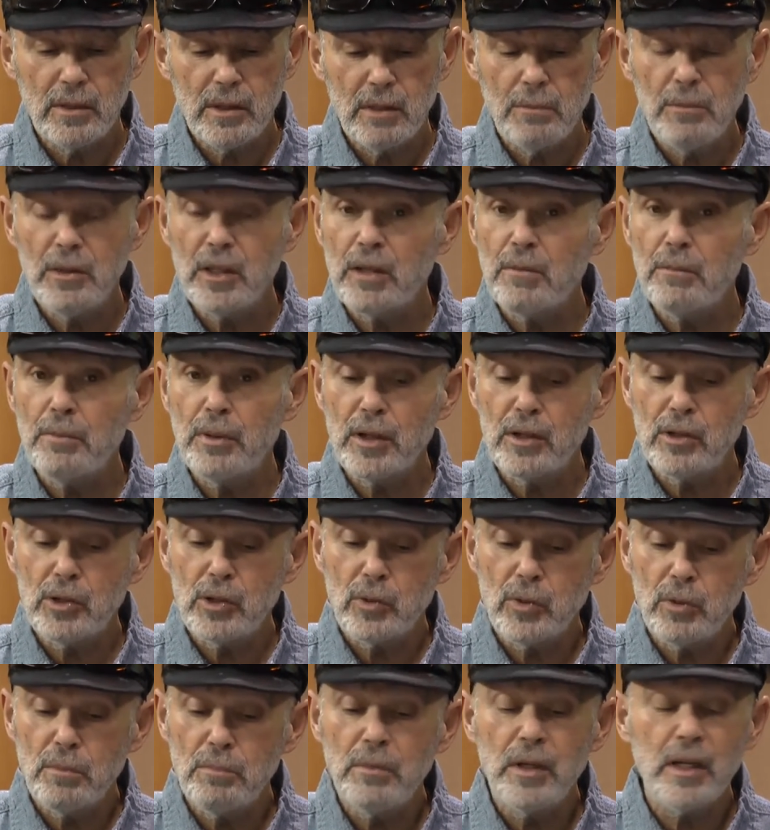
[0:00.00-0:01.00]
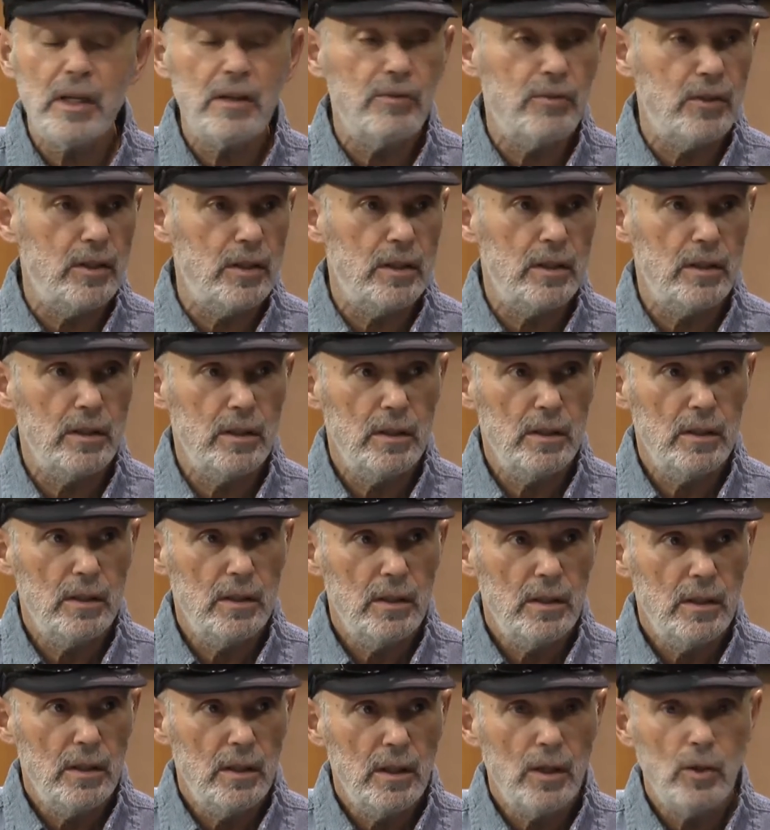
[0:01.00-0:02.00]
can be compared to a mikveh,
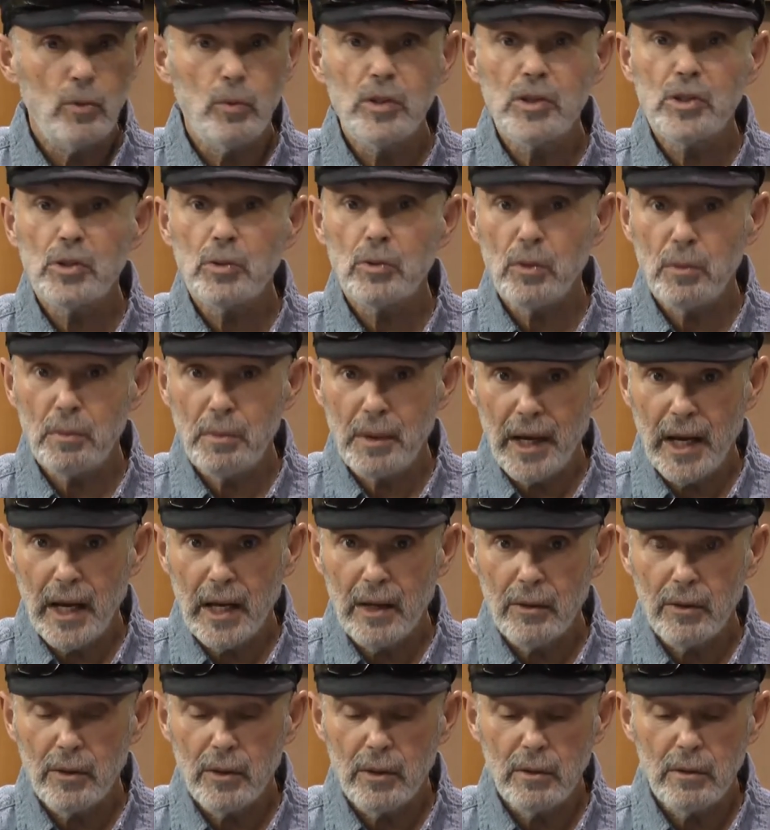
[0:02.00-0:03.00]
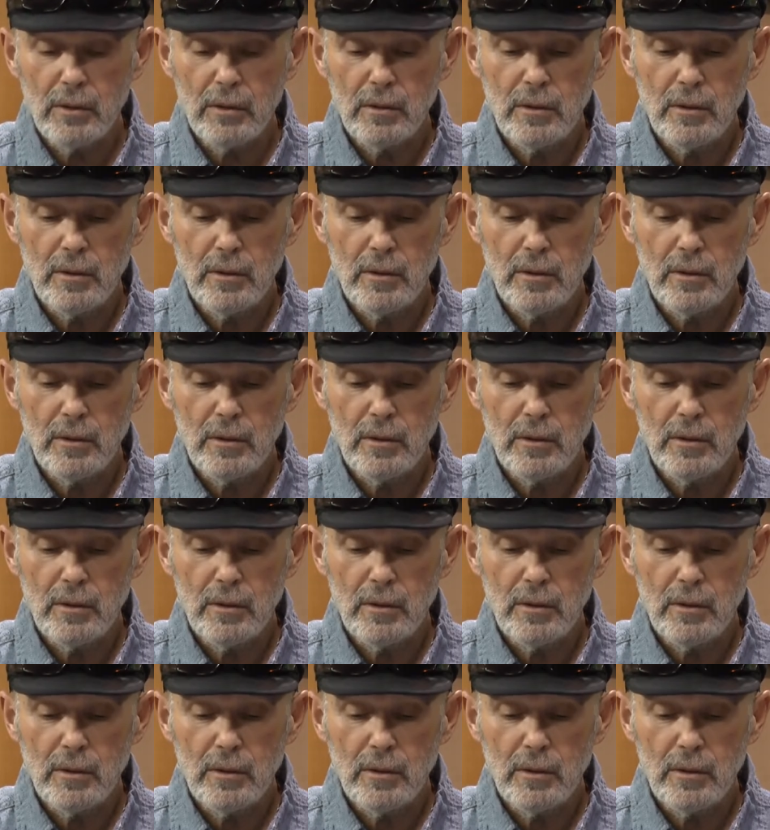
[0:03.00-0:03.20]
a ritual bath.